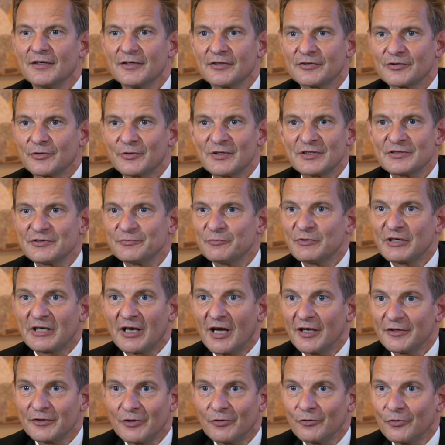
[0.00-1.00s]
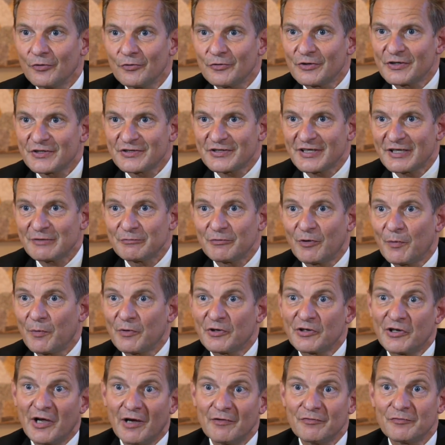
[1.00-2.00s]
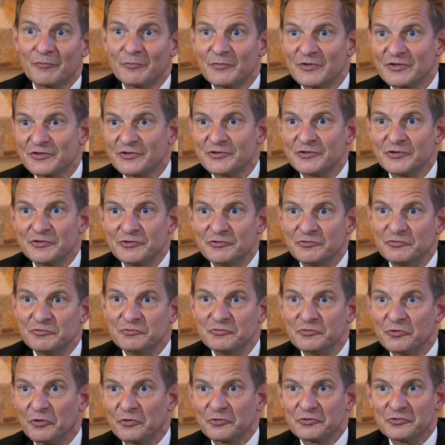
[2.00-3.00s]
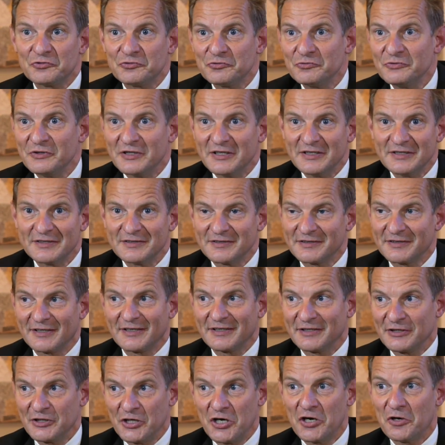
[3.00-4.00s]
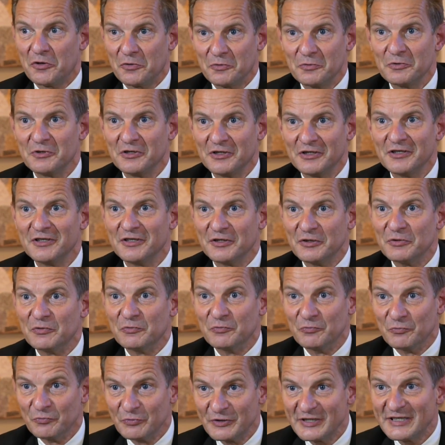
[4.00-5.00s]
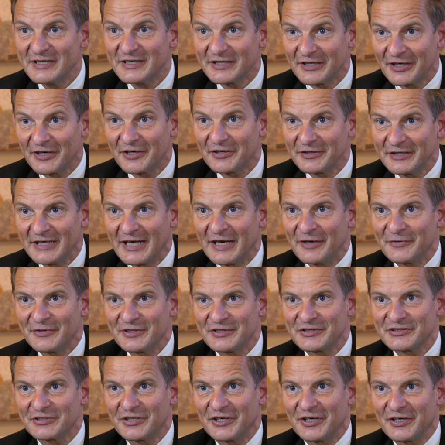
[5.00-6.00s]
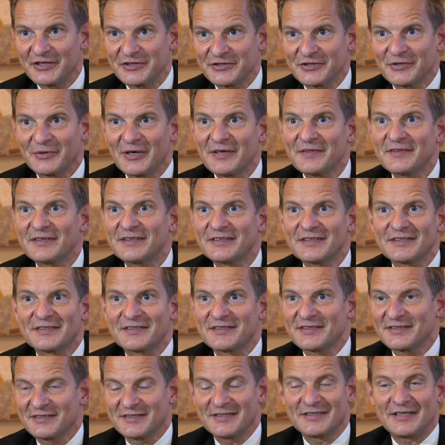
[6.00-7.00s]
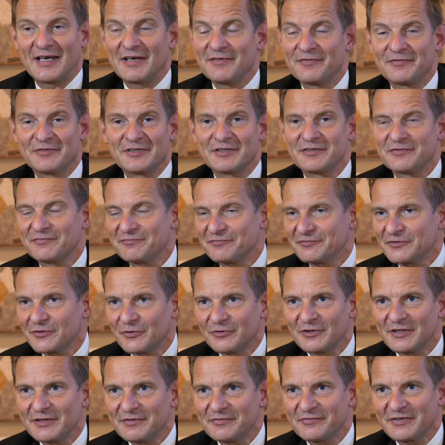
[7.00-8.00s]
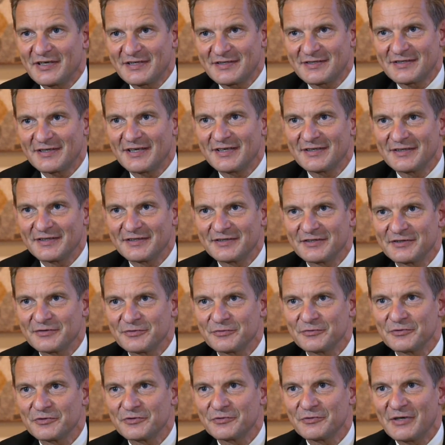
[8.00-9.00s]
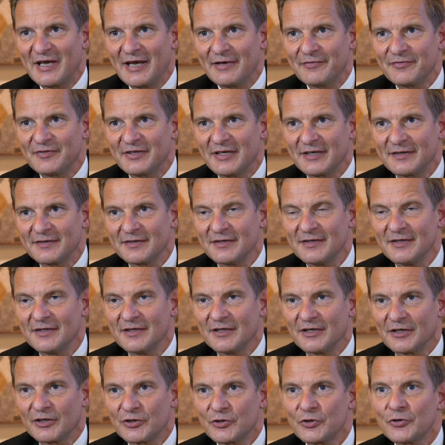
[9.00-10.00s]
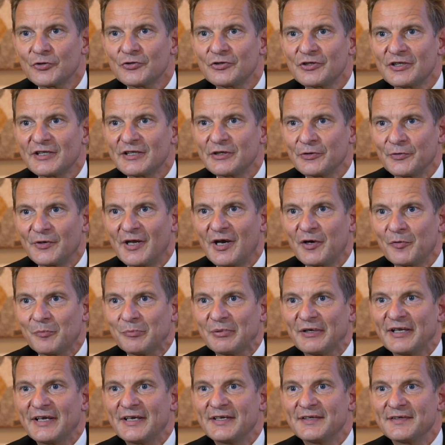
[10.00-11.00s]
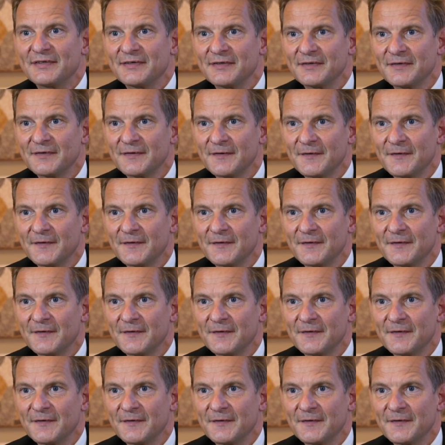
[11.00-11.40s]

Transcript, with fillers: So we can't no longer say, well, the governments do not do it. It's like, no, we are now in charge. So I think this is this. It's totally fascinating to to have that currently on our plate.